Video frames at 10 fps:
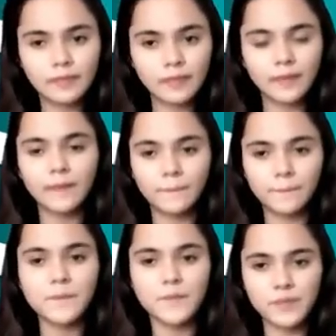
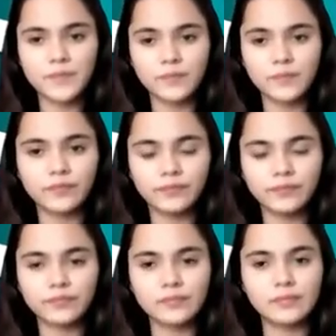
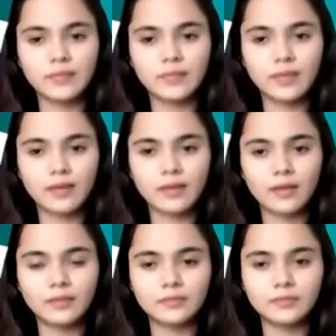
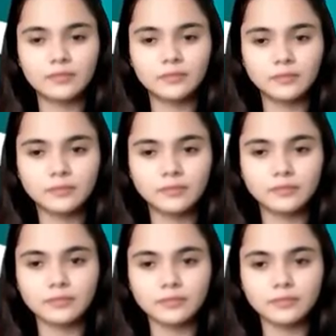
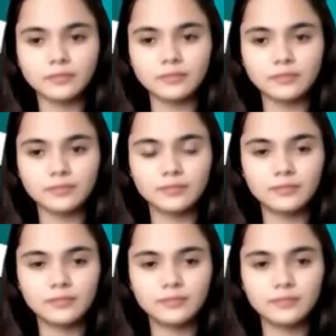
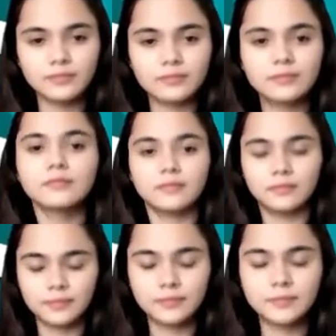
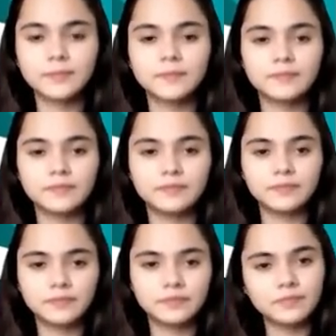
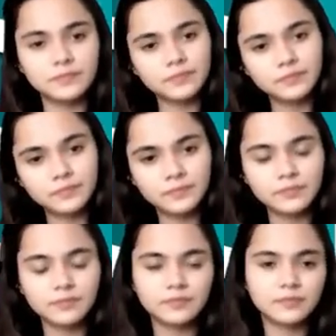
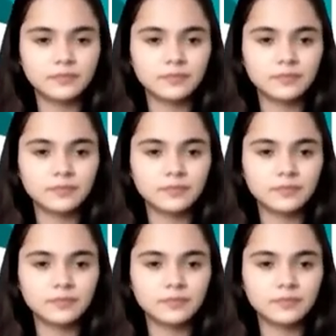(silent)